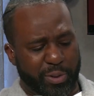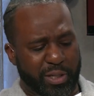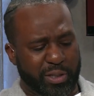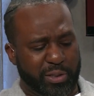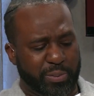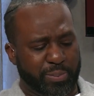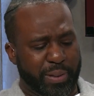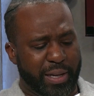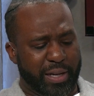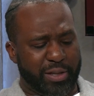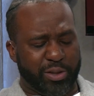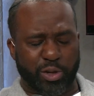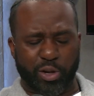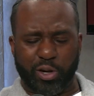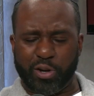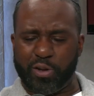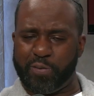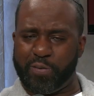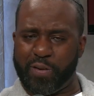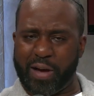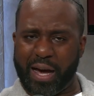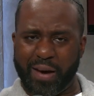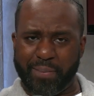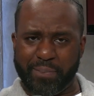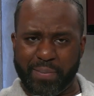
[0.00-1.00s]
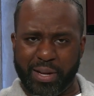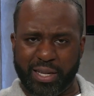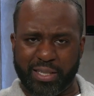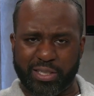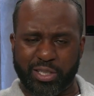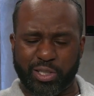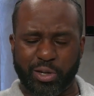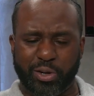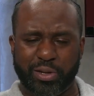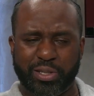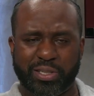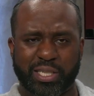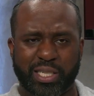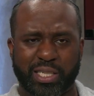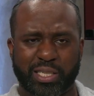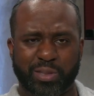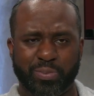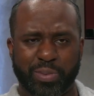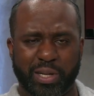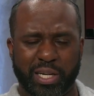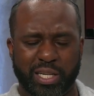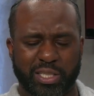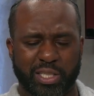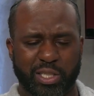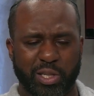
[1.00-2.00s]
He's played 35 minutes, 36
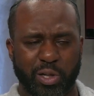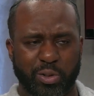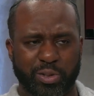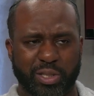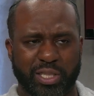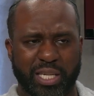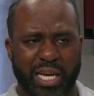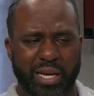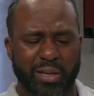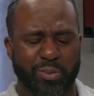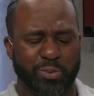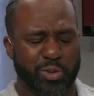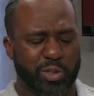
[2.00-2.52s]
minutes in those games,